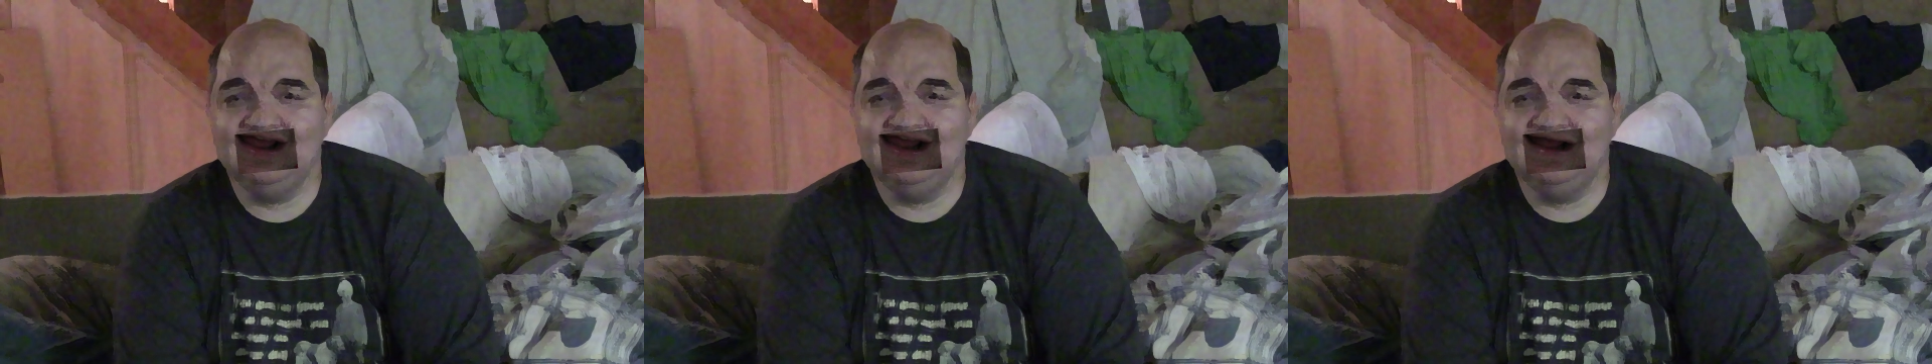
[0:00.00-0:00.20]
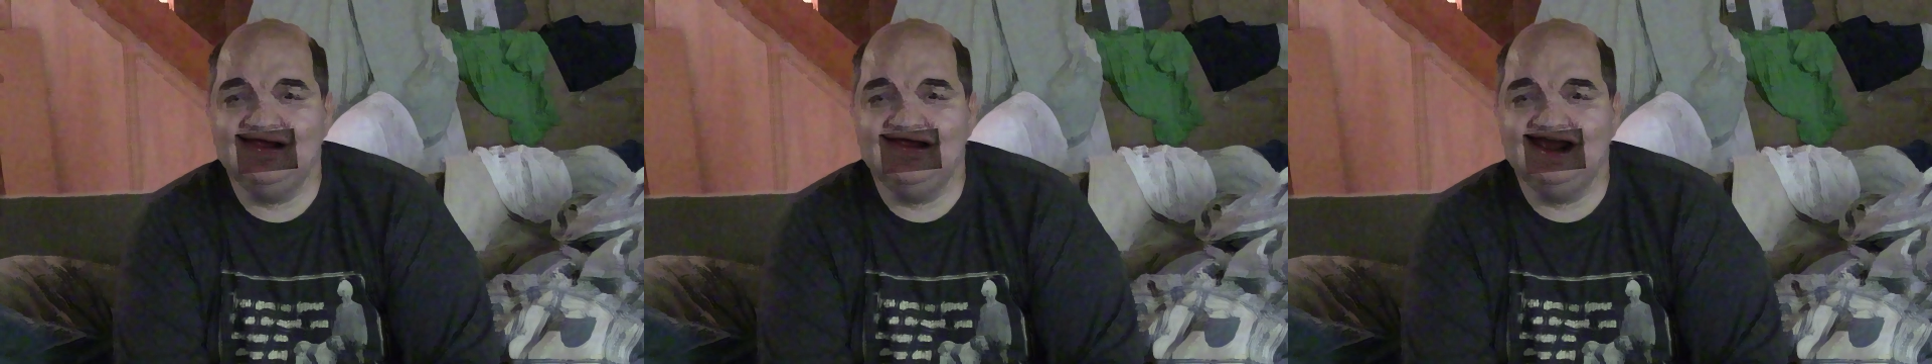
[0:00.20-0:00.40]

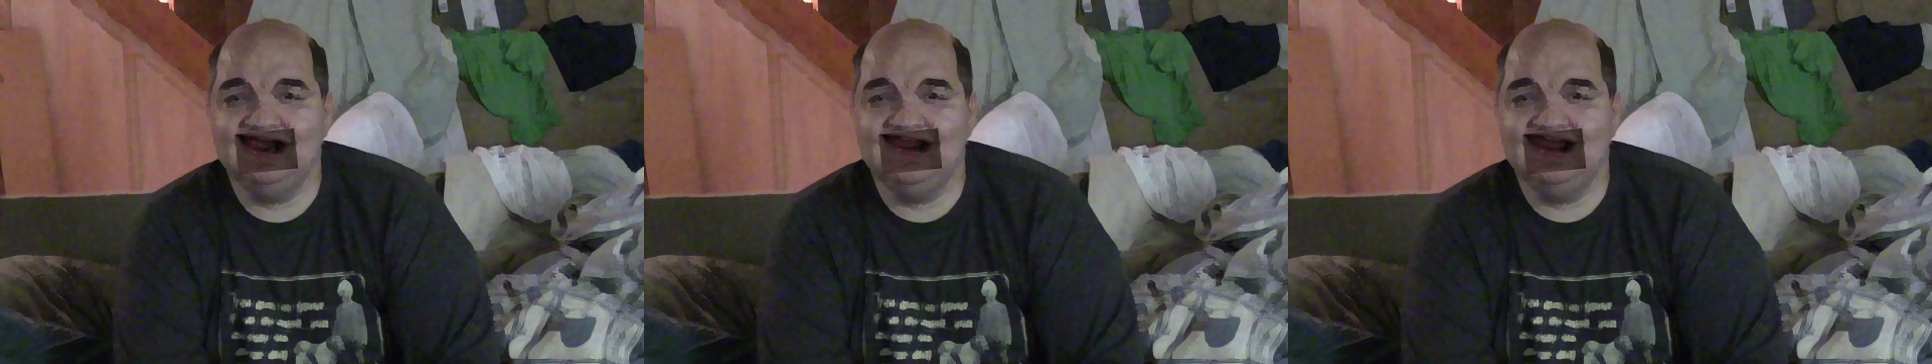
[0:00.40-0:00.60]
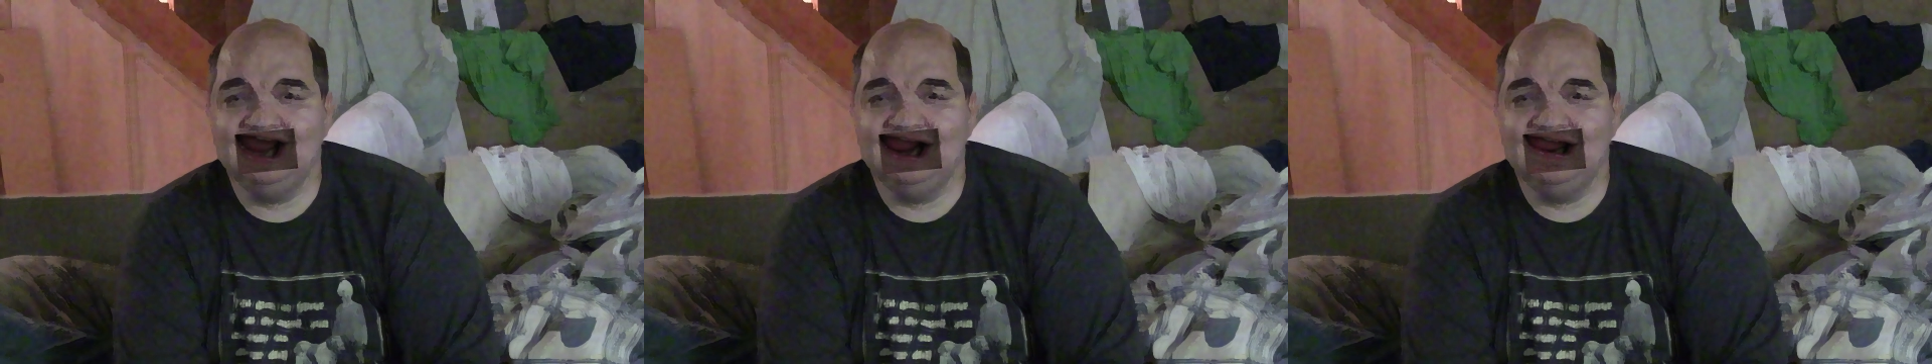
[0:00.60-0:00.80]
In this
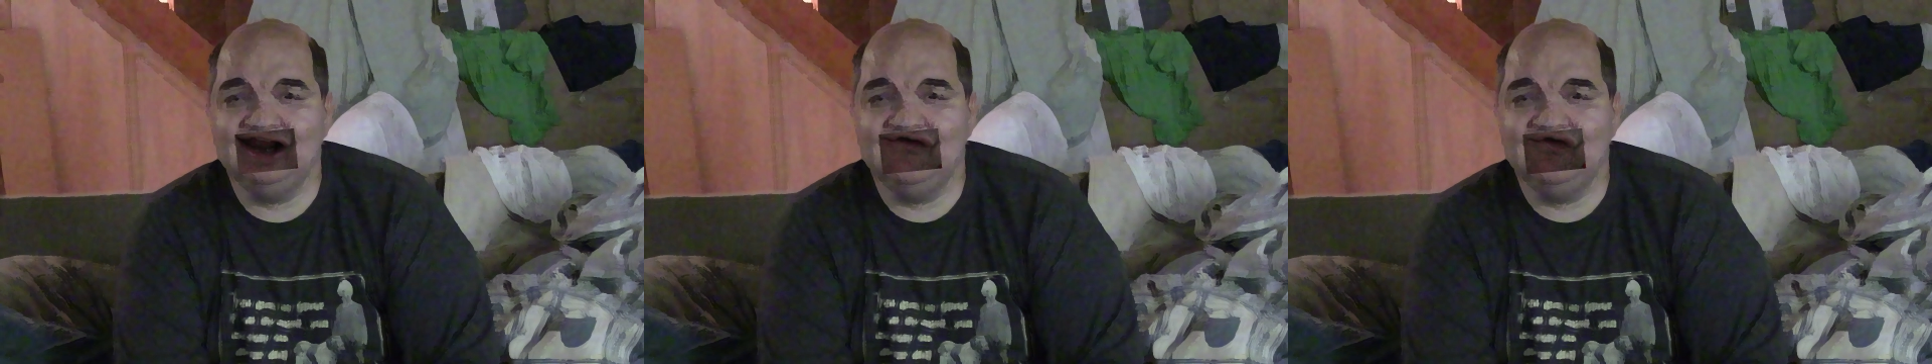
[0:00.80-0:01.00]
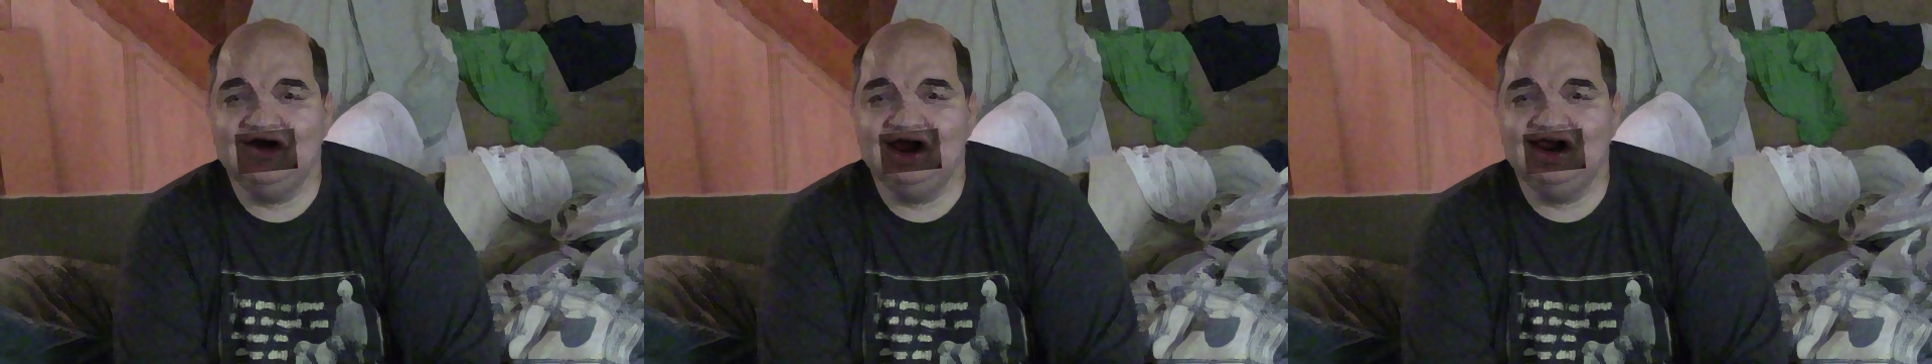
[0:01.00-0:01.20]
case, it
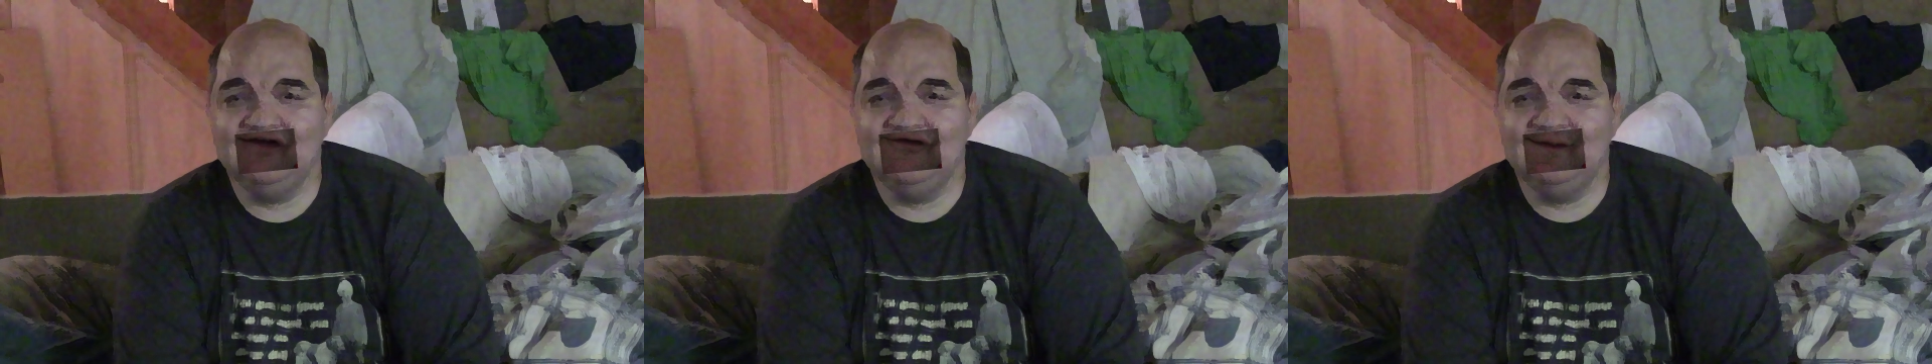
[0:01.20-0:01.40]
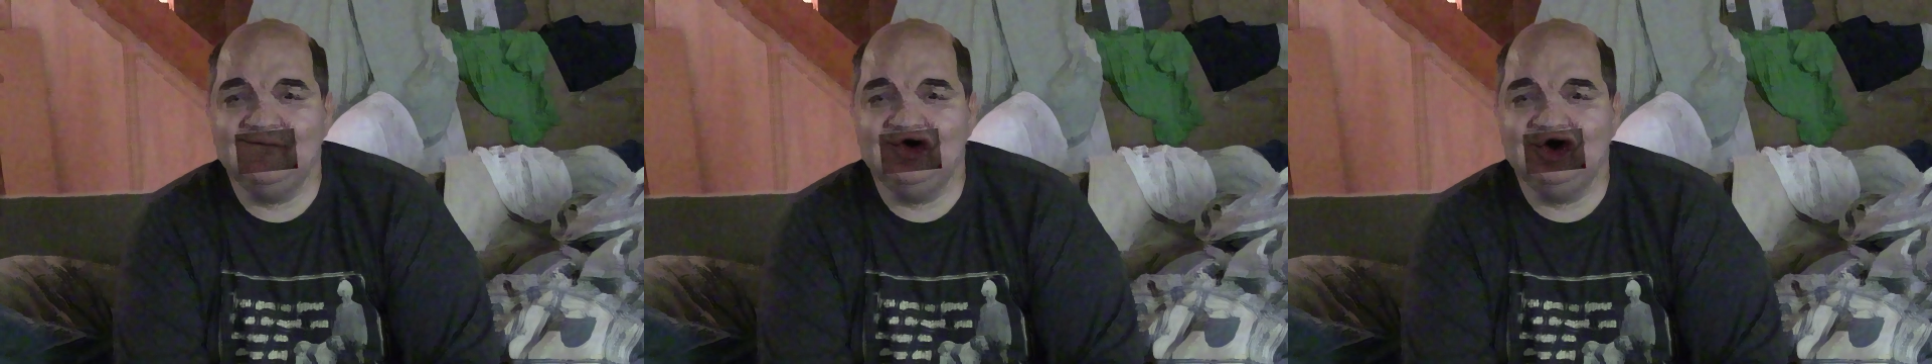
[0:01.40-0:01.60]
draws
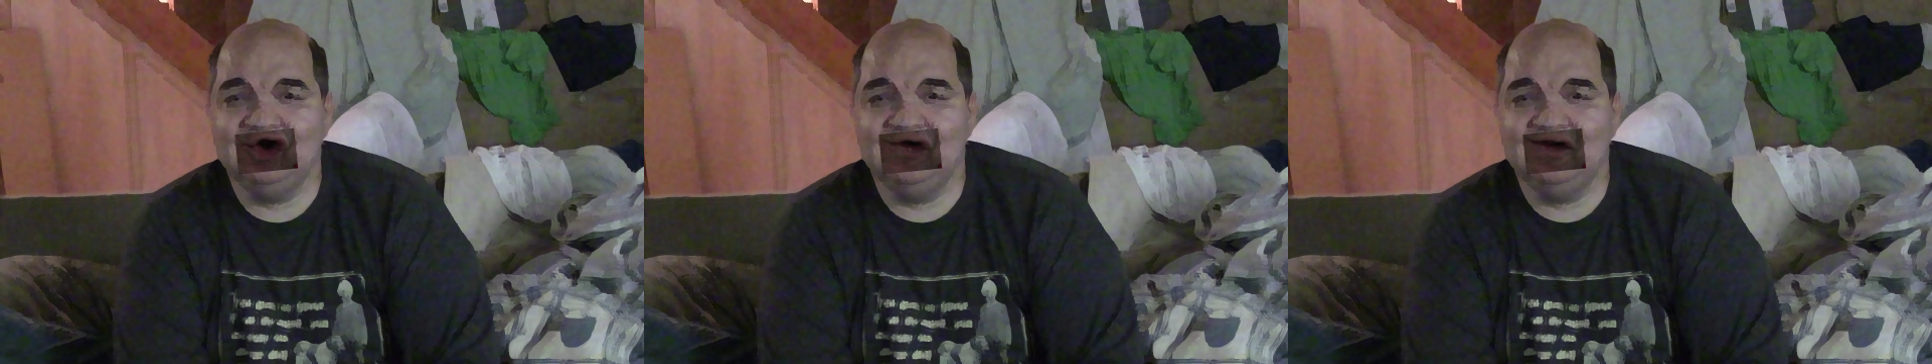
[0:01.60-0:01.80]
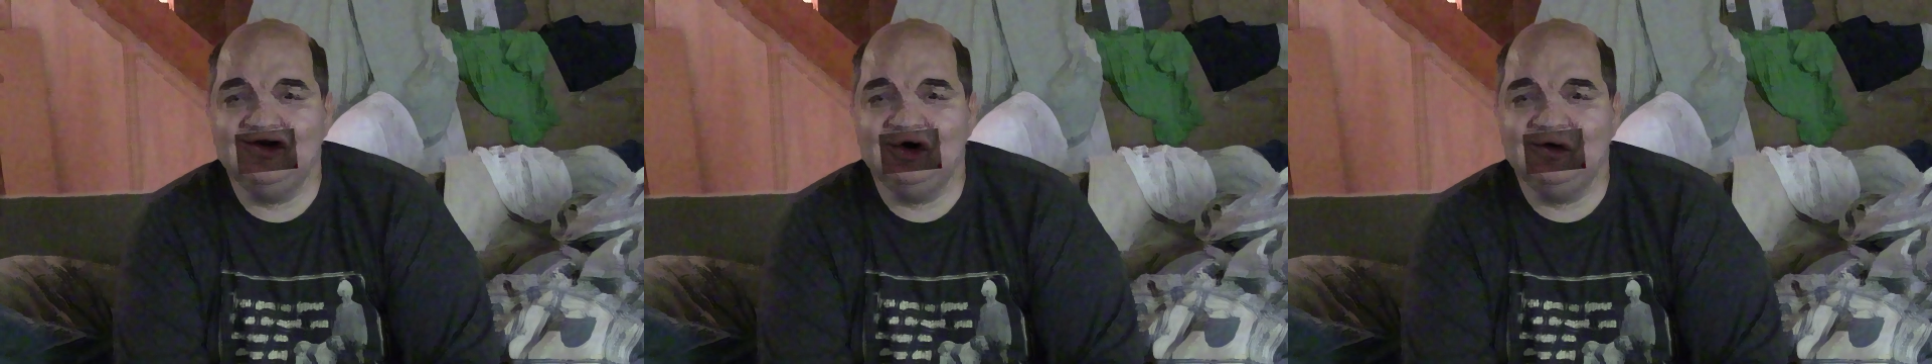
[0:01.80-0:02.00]
from
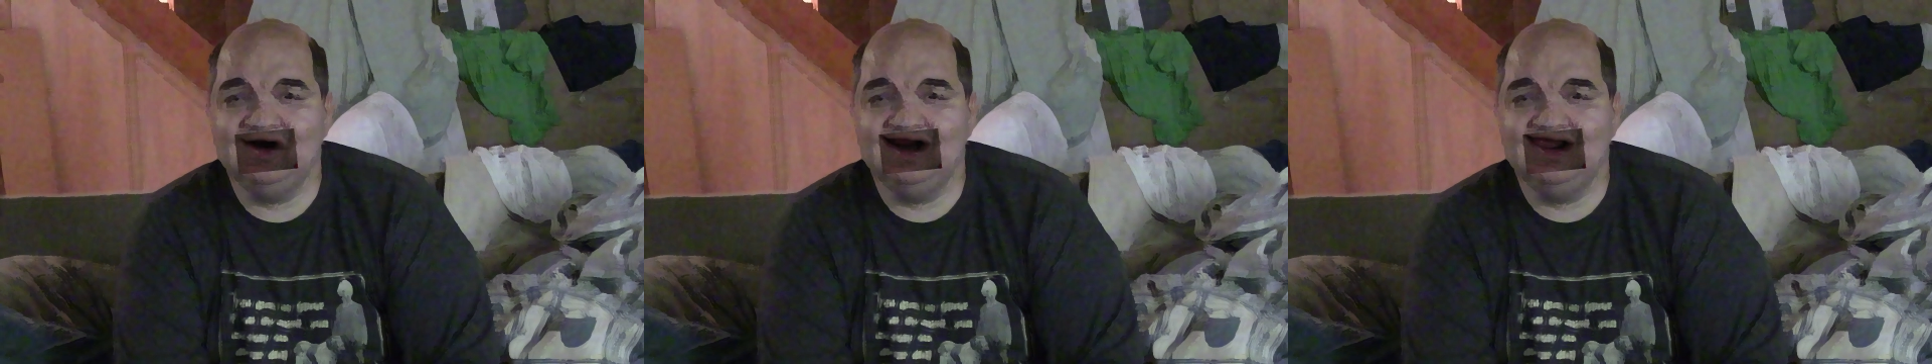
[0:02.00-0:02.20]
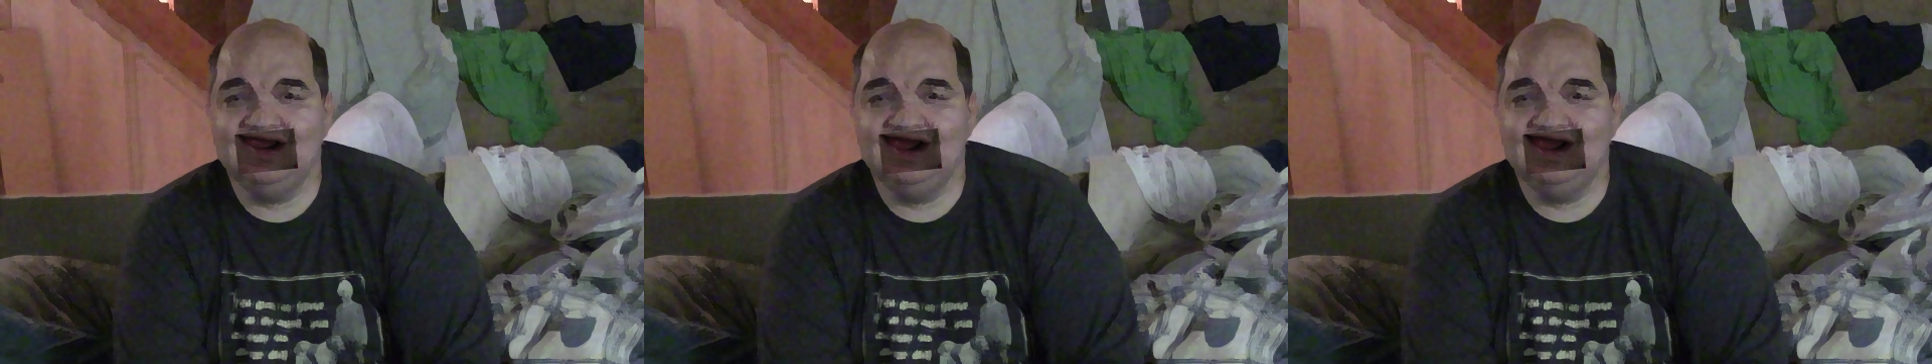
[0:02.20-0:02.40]
two
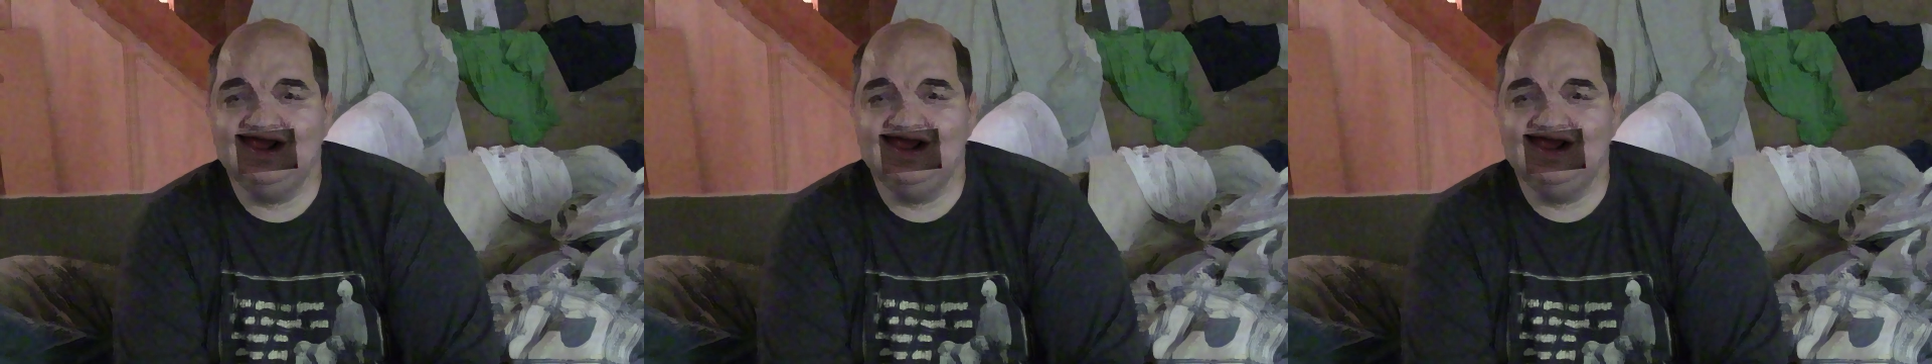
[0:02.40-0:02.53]
stories.